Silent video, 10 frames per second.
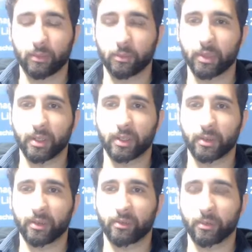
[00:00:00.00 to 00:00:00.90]
put in
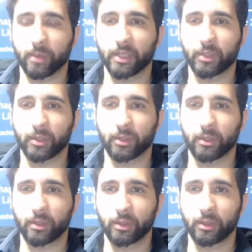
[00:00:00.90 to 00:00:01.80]
their information,
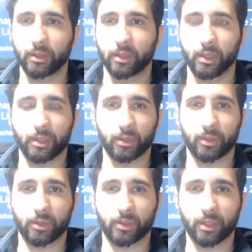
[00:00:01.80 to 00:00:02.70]
and you're
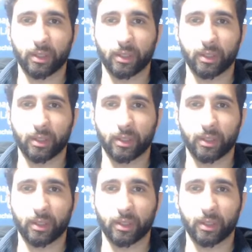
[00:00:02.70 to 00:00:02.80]
good to